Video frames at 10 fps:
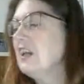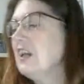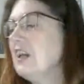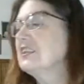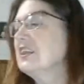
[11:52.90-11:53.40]

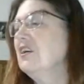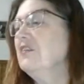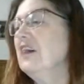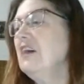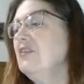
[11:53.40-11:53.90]

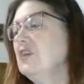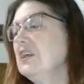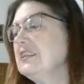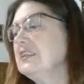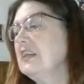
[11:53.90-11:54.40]
So that
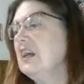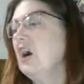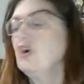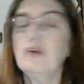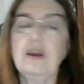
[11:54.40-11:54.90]
was
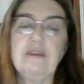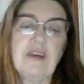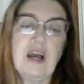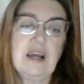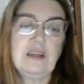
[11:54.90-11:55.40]

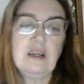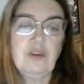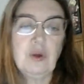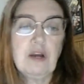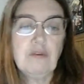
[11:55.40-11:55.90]
grapevine.
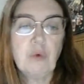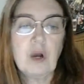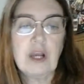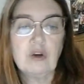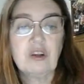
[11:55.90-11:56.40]
If you have
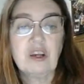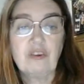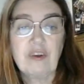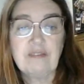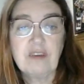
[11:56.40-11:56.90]
wild
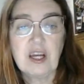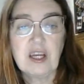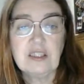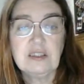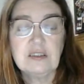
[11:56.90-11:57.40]

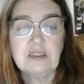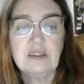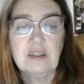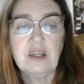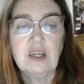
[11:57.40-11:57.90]
grapevine,
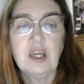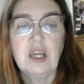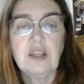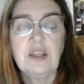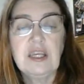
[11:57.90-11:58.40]

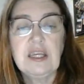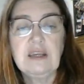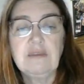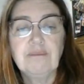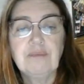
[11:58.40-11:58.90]

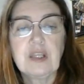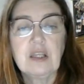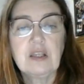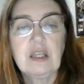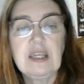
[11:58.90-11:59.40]
the
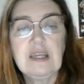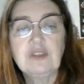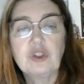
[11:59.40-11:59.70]
leaves are